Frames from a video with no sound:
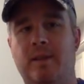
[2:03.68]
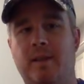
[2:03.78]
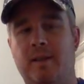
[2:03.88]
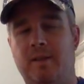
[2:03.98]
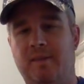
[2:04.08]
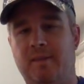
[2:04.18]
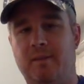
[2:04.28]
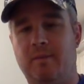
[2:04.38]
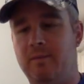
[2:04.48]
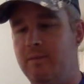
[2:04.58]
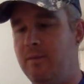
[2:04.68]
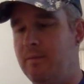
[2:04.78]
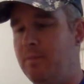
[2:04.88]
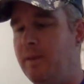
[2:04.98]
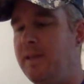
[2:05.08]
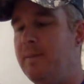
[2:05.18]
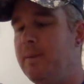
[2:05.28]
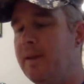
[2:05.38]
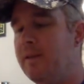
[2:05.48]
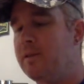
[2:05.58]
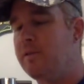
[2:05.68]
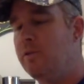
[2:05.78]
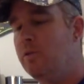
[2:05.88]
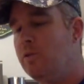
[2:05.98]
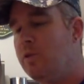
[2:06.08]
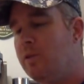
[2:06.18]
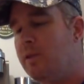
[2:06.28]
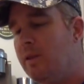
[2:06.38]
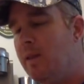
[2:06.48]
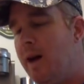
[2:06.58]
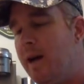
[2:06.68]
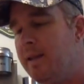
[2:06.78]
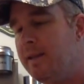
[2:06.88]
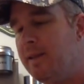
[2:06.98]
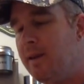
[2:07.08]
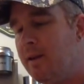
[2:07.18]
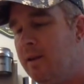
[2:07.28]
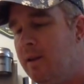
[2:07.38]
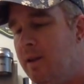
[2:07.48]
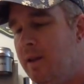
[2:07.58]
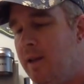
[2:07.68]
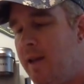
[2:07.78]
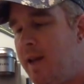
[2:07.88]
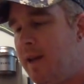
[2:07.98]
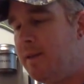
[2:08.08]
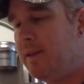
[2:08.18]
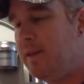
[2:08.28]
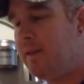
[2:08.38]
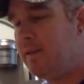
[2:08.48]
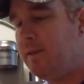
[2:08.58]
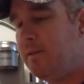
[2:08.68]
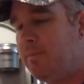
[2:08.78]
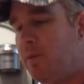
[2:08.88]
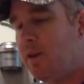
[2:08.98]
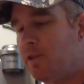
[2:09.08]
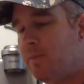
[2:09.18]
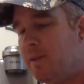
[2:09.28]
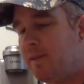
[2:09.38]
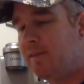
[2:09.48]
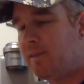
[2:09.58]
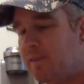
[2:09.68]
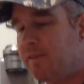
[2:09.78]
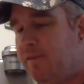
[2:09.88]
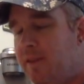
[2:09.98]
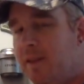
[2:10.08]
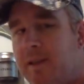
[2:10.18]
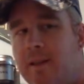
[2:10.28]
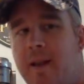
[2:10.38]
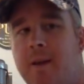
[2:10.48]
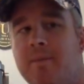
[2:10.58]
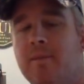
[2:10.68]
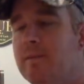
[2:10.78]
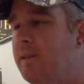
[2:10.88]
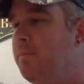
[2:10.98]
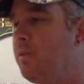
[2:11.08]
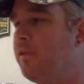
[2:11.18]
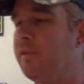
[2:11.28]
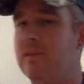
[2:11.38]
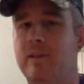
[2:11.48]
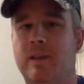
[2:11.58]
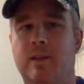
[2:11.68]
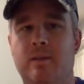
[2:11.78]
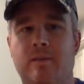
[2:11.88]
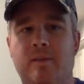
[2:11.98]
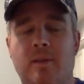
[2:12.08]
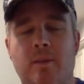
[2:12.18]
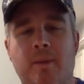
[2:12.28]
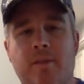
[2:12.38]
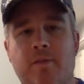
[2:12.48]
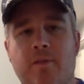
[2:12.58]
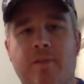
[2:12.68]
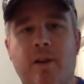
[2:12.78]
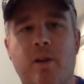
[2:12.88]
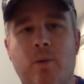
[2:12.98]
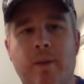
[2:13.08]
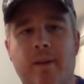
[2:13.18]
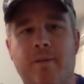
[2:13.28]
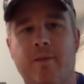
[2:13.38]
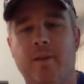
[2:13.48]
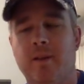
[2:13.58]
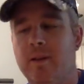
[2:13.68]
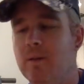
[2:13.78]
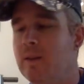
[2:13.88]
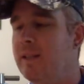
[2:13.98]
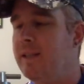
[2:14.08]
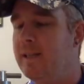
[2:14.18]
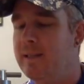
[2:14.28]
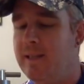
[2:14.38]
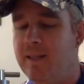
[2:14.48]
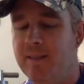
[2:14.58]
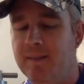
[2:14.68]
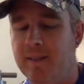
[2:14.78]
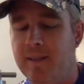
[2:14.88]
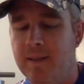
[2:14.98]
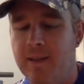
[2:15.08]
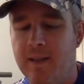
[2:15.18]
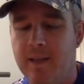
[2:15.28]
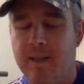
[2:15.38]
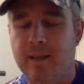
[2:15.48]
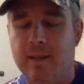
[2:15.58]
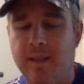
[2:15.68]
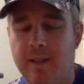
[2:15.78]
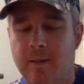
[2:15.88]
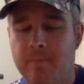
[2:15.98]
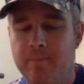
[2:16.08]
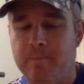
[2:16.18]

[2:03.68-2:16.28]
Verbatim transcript: is plenty big to cook a lot in there. And the parchment inserts fit in absolutely perfectly. So that makes for a very quick, very clean, easy cleanup.